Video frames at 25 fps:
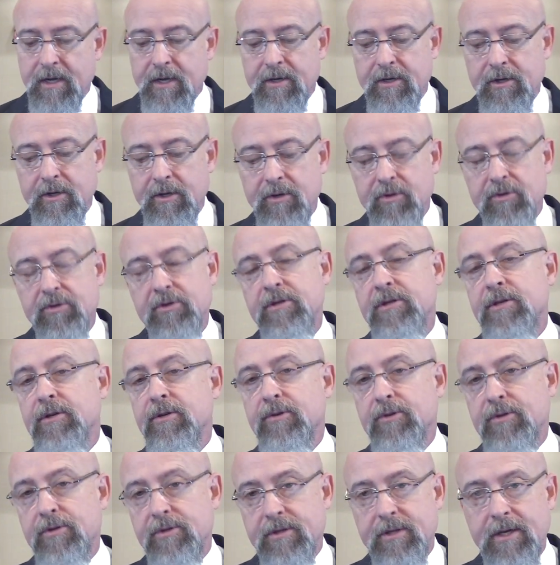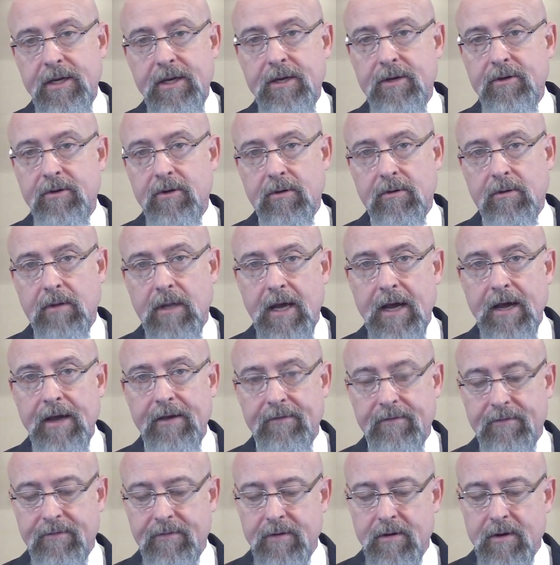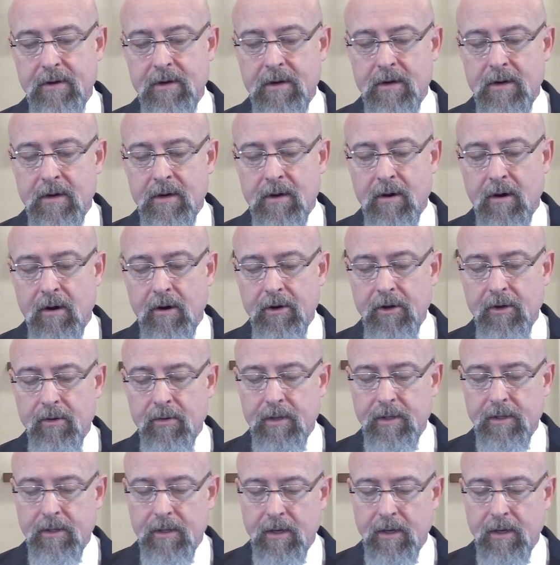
do you still see in your life? Are you in,